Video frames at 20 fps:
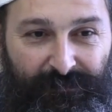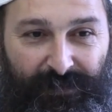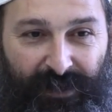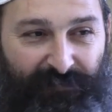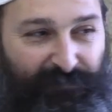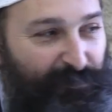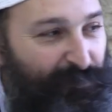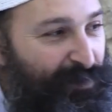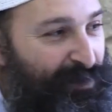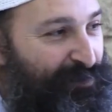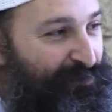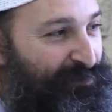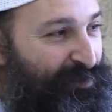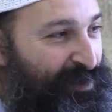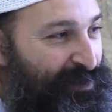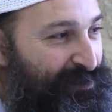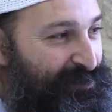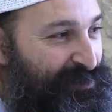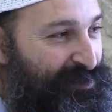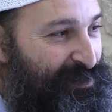Everybody
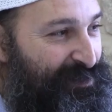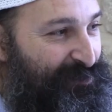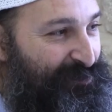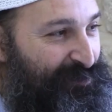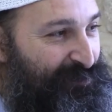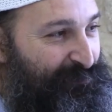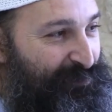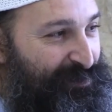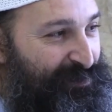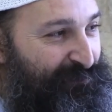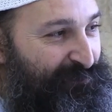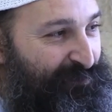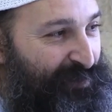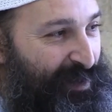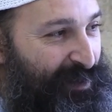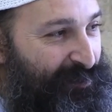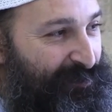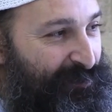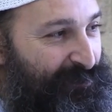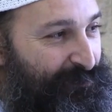thinks he's going to be the
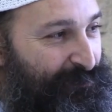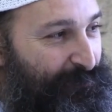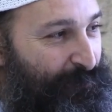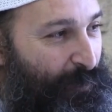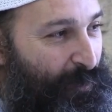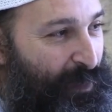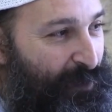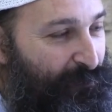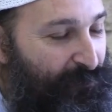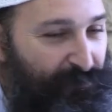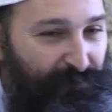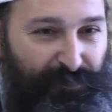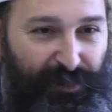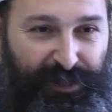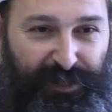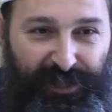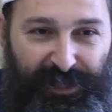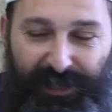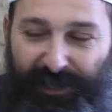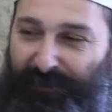failure. The
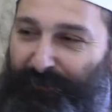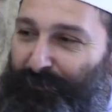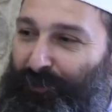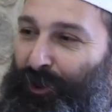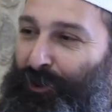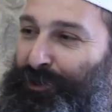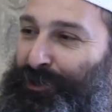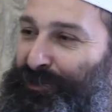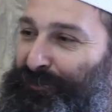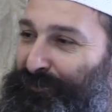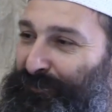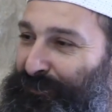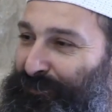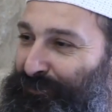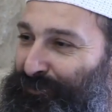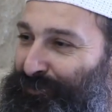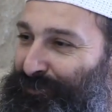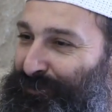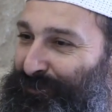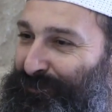king walks
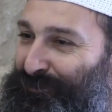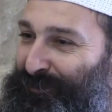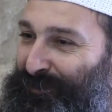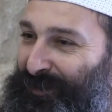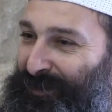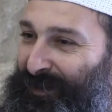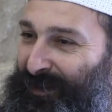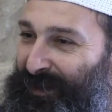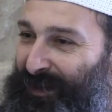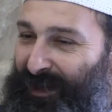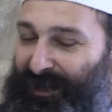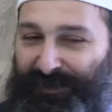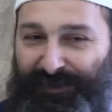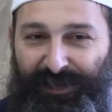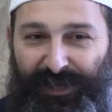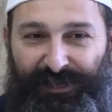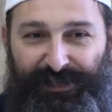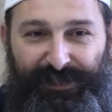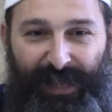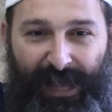through and
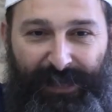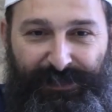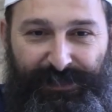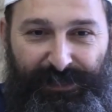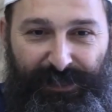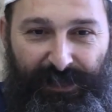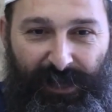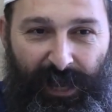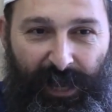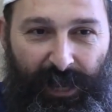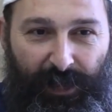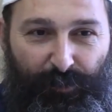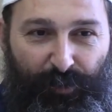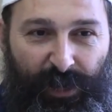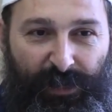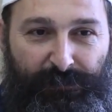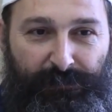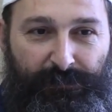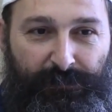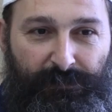says, that's the guy I
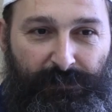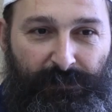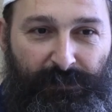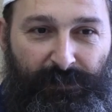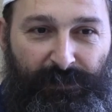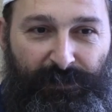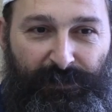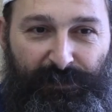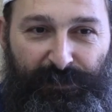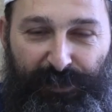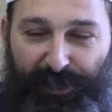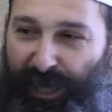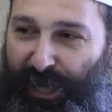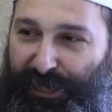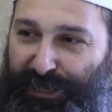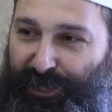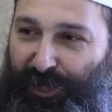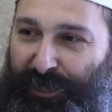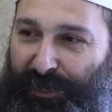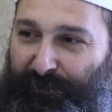want.
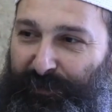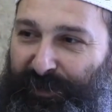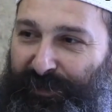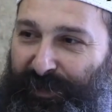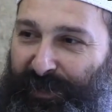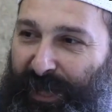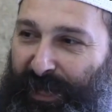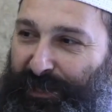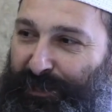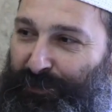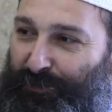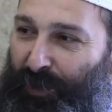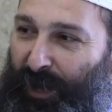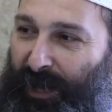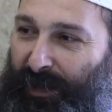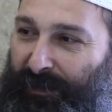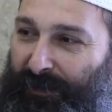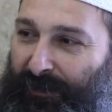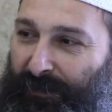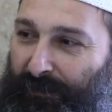He's going to be the next
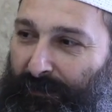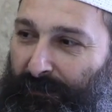one.